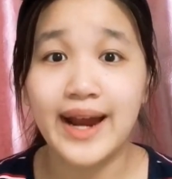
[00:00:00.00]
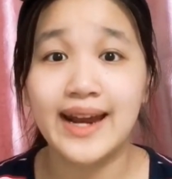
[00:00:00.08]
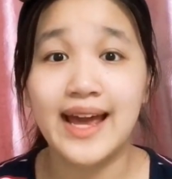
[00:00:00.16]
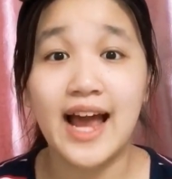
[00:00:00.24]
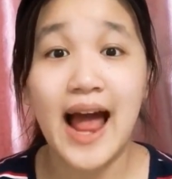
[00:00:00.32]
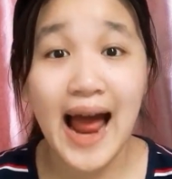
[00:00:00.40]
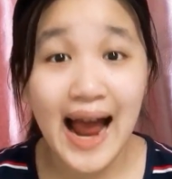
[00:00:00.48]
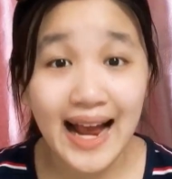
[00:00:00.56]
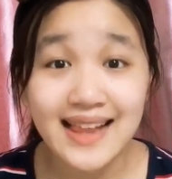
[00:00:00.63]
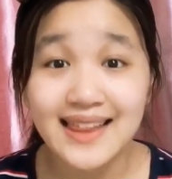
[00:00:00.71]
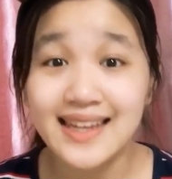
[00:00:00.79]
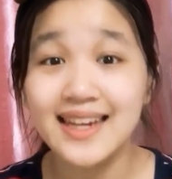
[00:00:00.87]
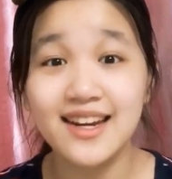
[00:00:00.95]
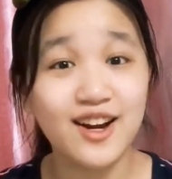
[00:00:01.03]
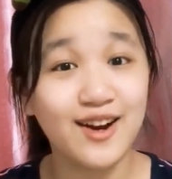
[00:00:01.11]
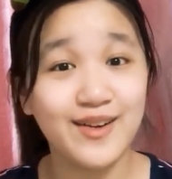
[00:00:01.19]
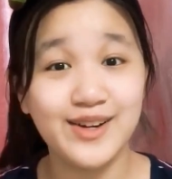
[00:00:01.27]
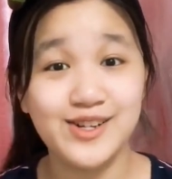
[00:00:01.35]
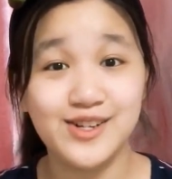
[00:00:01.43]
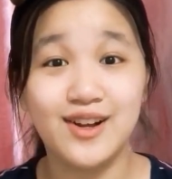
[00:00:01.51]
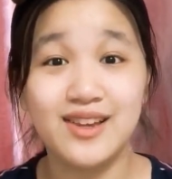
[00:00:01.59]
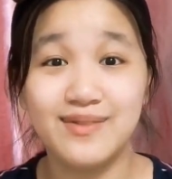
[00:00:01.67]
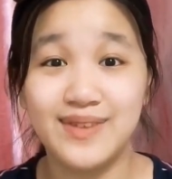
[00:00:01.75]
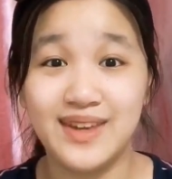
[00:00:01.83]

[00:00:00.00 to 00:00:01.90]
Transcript: and I highly encourage all of